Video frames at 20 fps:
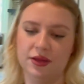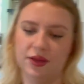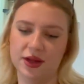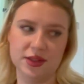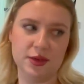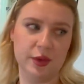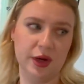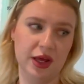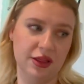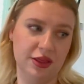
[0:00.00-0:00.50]

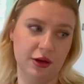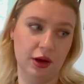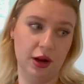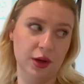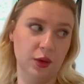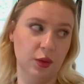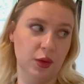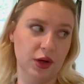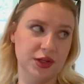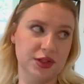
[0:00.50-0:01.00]
that's what I thought
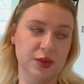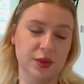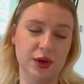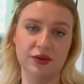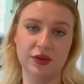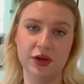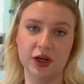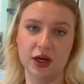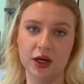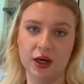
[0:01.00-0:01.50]
it was
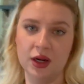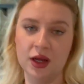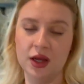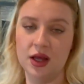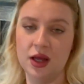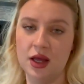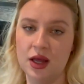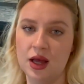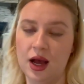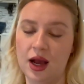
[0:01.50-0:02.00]
whenever
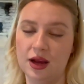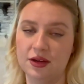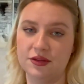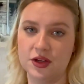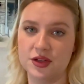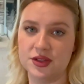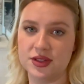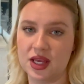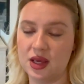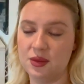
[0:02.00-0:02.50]
I
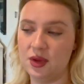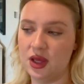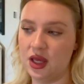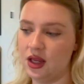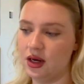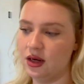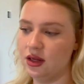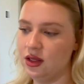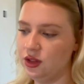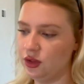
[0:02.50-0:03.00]
first came
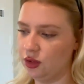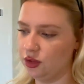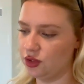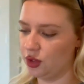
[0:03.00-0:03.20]
in. You could